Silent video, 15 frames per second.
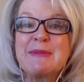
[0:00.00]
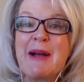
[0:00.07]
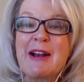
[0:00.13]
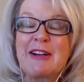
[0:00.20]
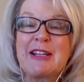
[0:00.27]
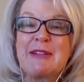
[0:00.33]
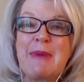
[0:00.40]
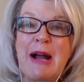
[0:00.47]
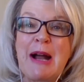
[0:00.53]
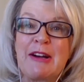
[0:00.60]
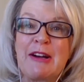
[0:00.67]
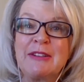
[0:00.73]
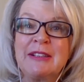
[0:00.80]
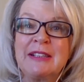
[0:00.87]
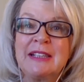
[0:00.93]
Maria
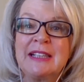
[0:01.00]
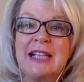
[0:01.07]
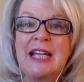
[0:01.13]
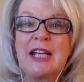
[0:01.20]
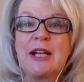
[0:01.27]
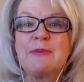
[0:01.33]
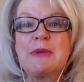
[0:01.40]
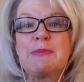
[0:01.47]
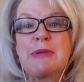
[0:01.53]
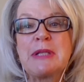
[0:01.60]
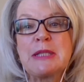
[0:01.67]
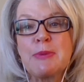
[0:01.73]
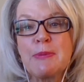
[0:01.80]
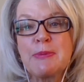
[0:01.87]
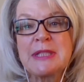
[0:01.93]
Amaro, and I'm the
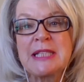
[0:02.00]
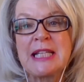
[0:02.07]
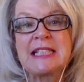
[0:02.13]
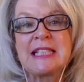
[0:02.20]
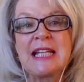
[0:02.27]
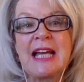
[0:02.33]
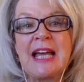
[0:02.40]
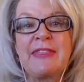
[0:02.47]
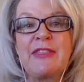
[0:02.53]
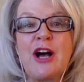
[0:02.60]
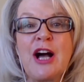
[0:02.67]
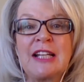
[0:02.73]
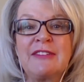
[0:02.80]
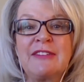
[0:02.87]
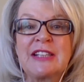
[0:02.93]
Principal Presenter at The
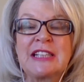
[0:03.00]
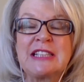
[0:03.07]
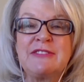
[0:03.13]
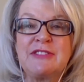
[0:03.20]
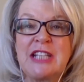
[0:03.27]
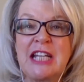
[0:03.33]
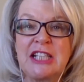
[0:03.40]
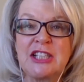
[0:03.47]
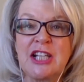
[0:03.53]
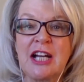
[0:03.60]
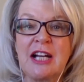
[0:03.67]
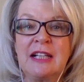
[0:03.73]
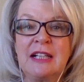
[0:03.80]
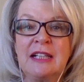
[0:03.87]
Highly Effective Teacher.